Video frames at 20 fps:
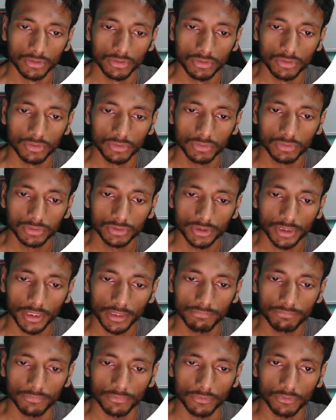2 3
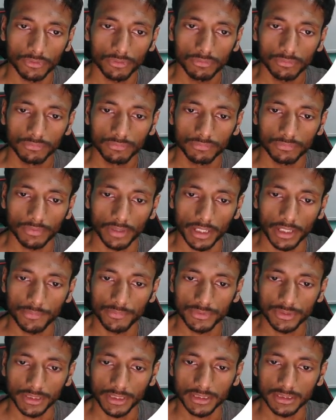4 5
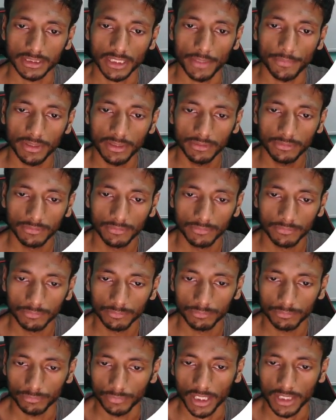6 7
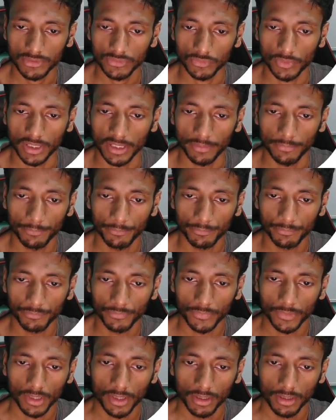plus 1,
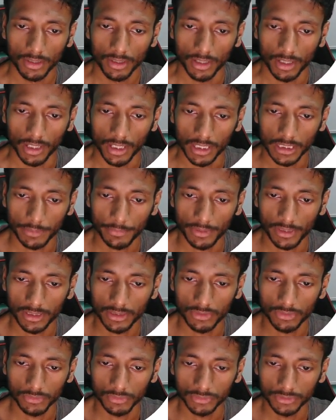ultimately
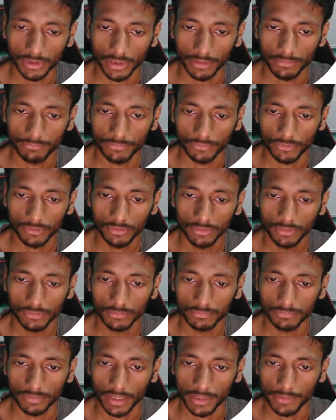2 3 4
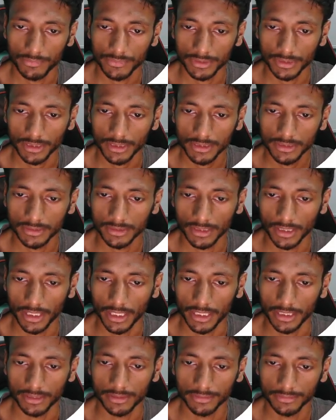5 6
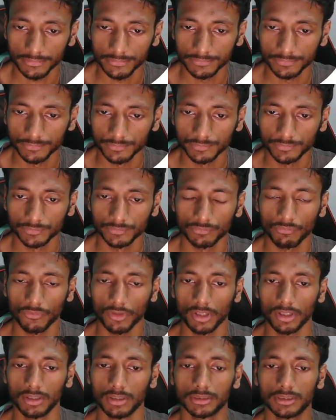8.
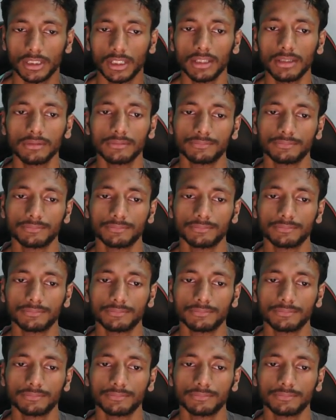Clear?